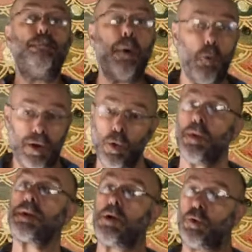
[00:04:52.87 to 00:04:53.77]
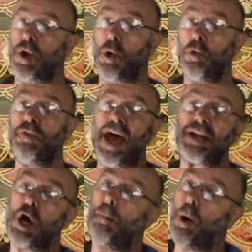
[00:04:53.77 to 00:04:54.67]
But we also know
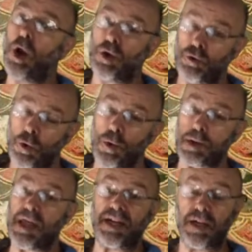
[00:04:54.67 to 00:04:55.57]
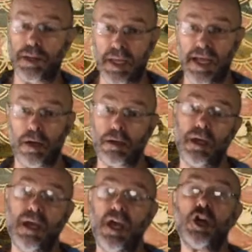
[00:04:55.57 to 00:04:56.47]
that Apollodorus and his ilk
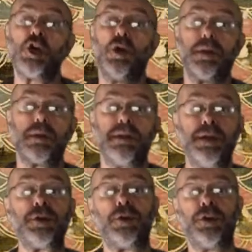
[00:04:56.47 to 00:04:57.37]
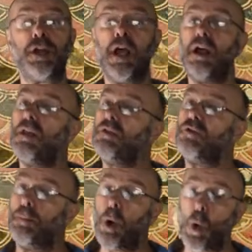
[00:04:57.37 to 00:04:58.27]
considered
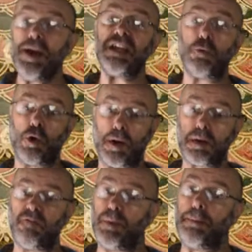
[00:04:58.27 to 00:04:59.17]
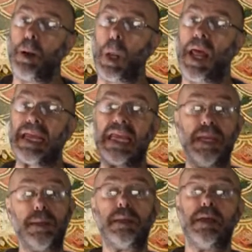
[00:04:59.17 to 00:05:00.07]
the poetic works of people like
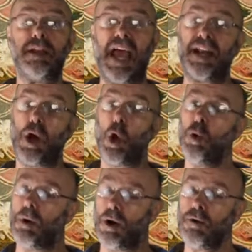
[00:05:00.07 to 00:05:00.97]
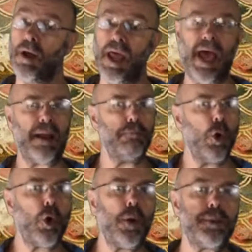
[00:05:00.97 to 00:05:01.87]
Hesiod and Homer, and
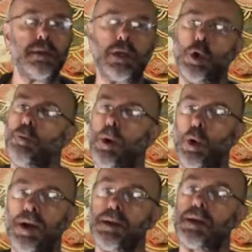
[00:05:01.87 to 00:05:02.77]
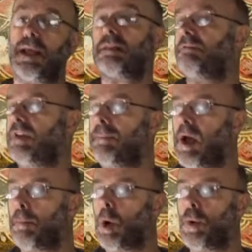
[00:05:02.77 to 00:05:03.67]
more obscure poets like the
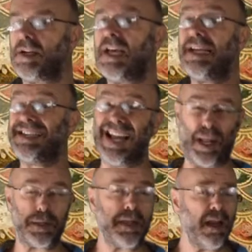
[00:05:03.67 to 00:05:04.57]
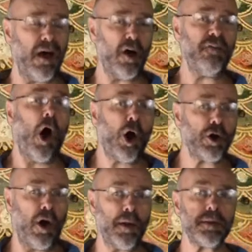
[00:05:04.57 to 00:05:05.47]
female poet Telesilla of
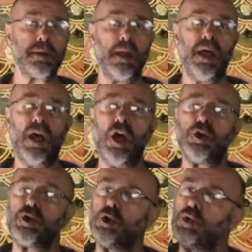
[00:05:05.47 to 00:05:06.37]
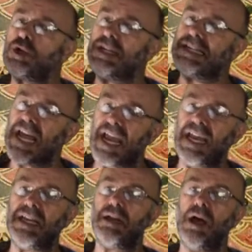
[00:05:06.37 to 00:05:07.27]
Argos, to
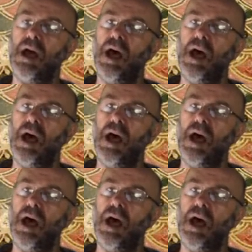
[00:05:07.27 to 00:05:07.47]
contain